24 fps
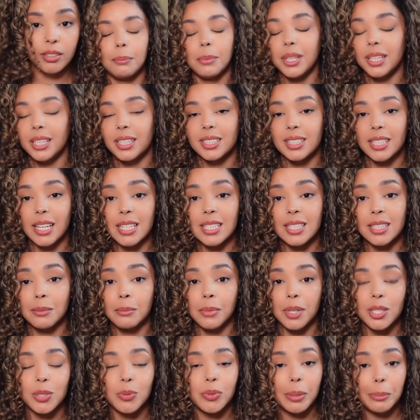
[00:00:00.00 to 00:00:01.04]
Because as the
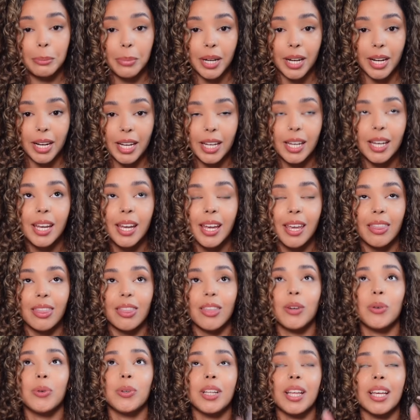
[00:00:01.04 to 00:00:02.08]
months went by,
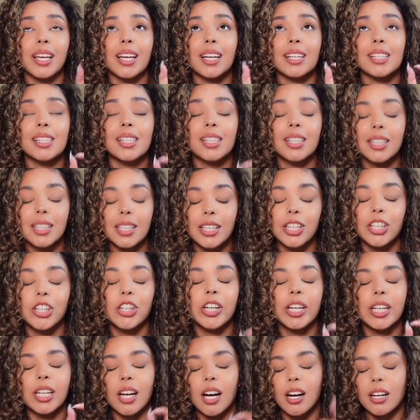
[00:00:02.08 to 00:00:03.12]
there were like clear
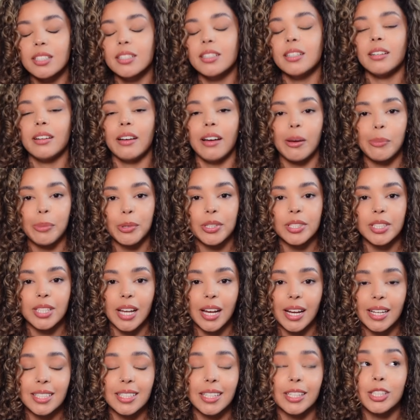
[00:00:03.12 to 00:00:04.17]
and undeniable
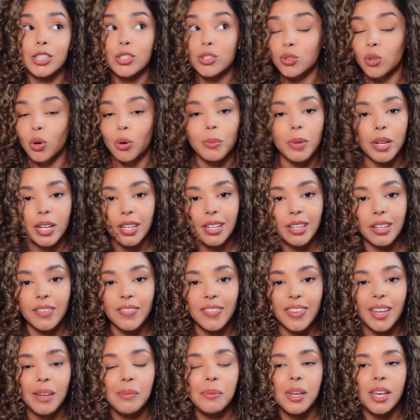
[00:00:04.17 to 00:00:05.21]
signs, like so many of
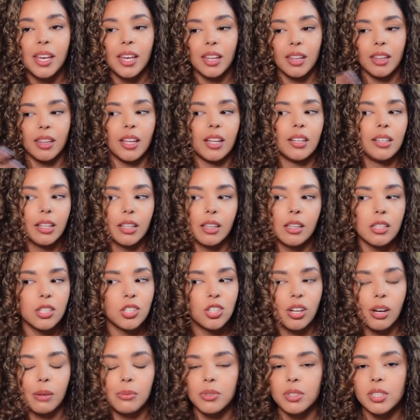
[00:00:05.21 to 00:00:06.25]
them, that like this
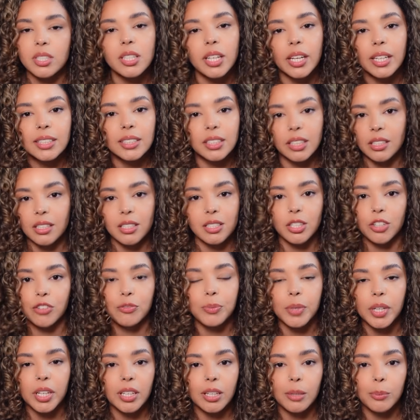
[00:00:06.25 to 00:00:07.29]
job just like didn't serve
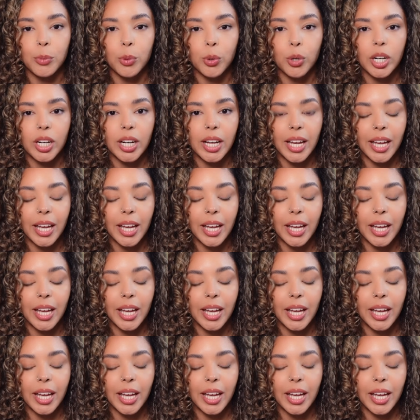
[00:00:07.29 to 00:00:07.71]
me anymore.